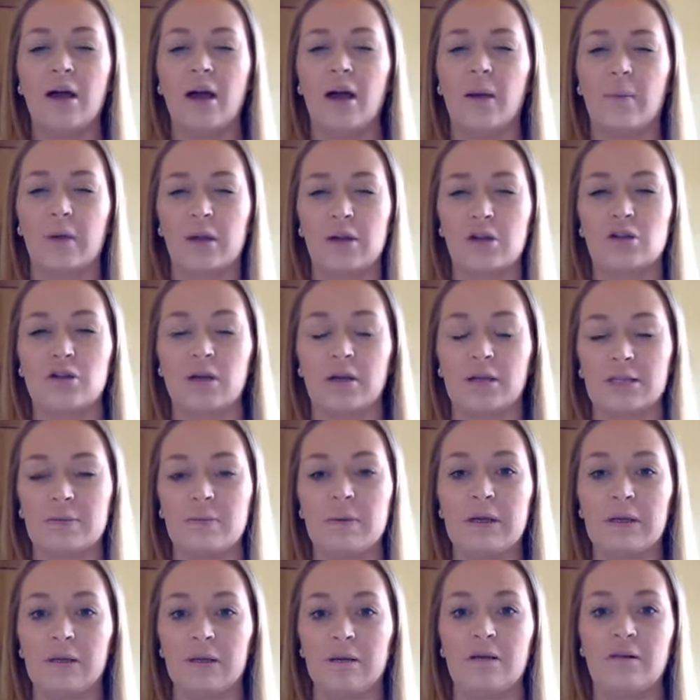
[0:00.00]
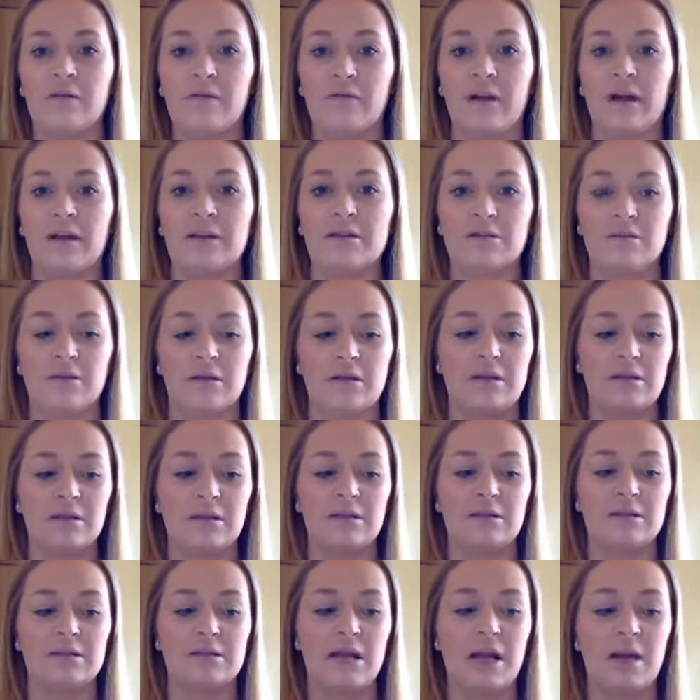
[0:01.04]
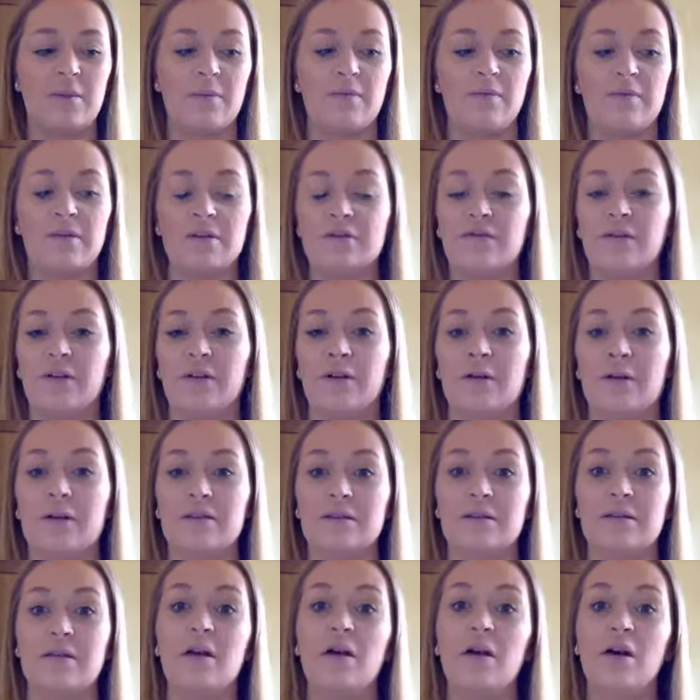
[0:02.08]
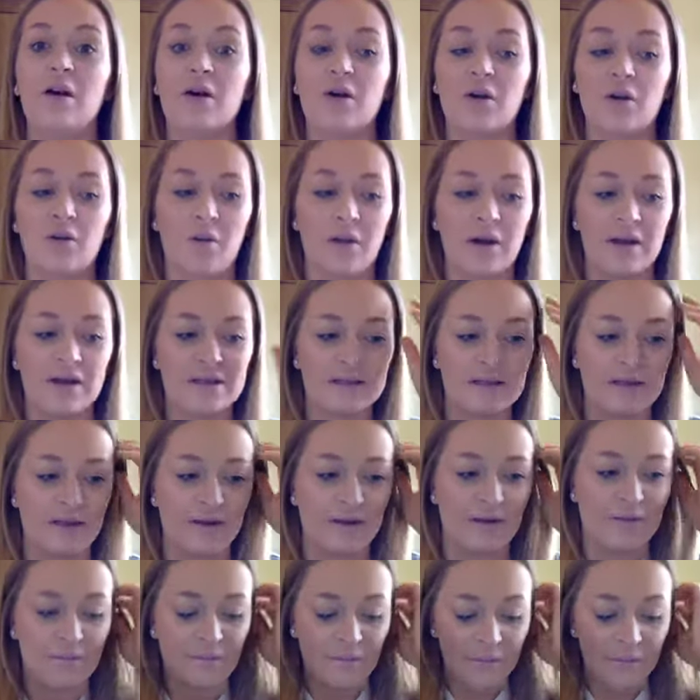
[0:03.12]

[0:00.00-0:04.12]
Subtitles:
I'm going to try and speak a little fast so that the time of this video isn't quite as long.